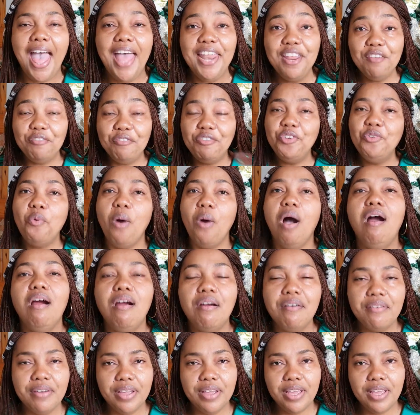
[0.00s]
And if you
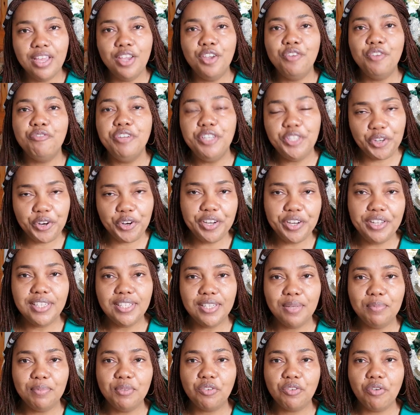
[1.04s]
are a
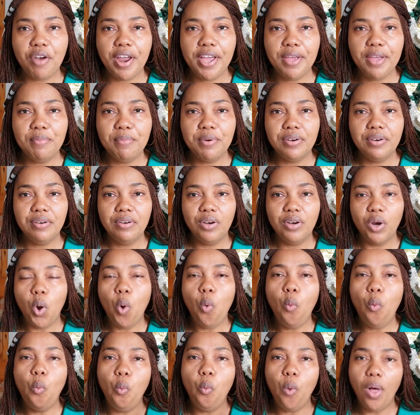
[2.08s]
returning subscriber,
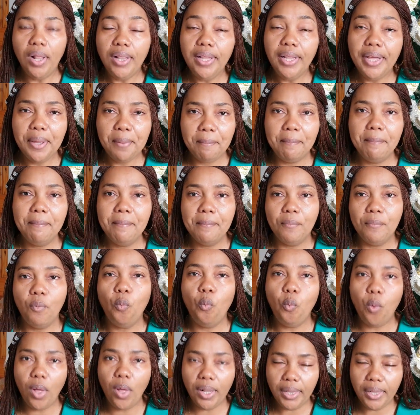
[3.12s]
welcome,
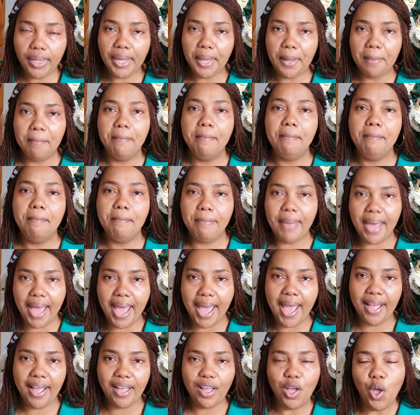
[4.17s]
welcome
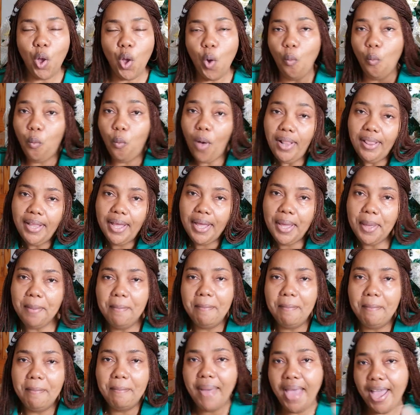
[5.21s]
back.
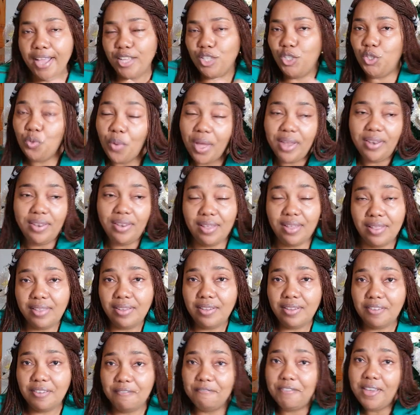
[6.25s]
Welcome back to
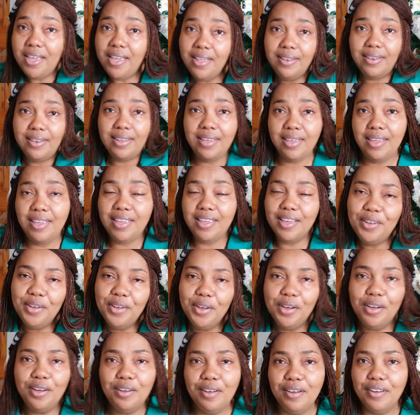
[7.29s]
another
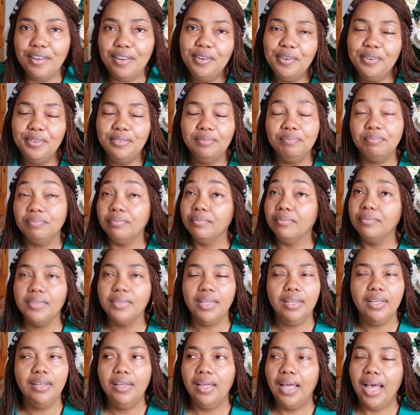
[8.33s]
video.
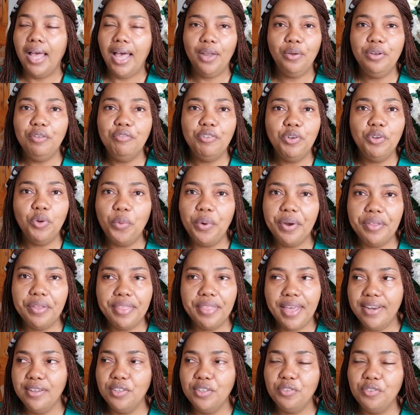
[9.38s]
I don't even know
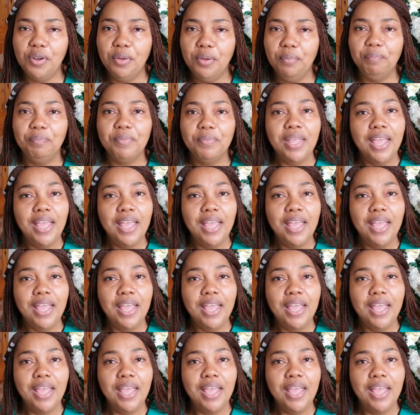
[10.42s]
where that is from.